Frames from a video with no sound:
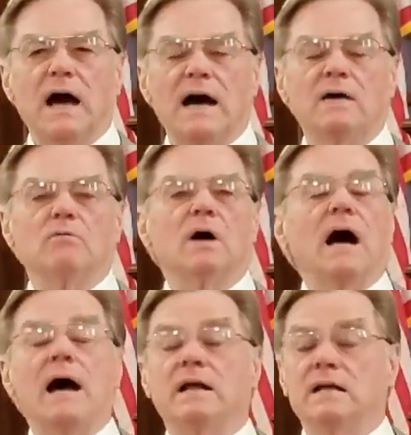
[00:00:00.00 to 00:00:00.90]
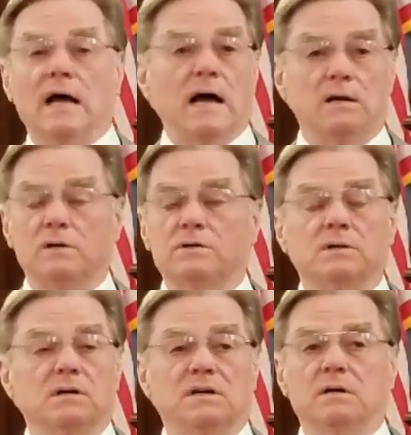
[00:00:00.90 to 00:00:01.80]
I, I, I knew it was
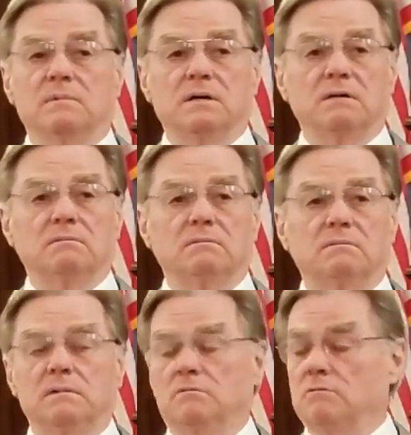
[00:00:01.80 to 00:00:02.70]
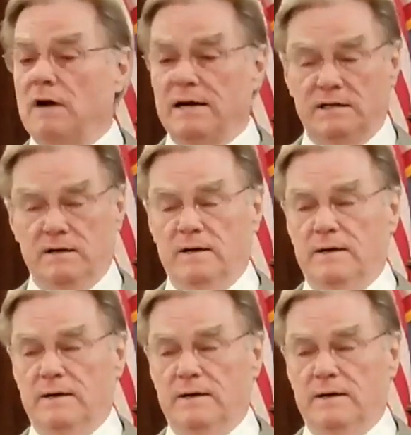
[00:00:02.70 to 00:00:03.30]
going to kill me right there.